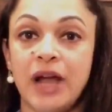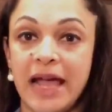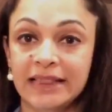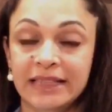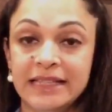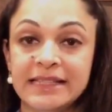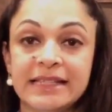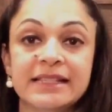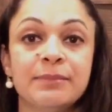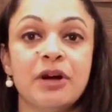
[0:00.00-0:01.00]
Athletes
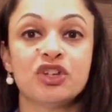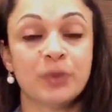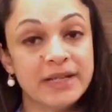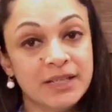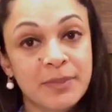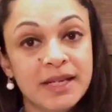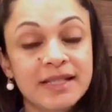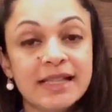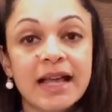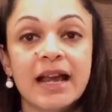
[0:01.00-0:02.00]
is about 20
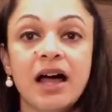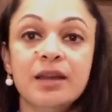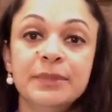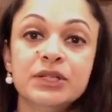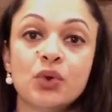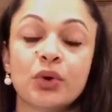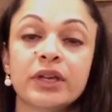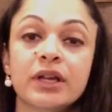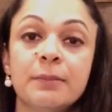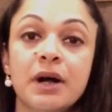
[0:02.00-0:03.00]
minutes and I'll be
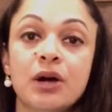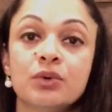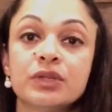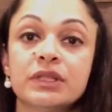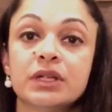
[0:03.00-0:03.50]
talking about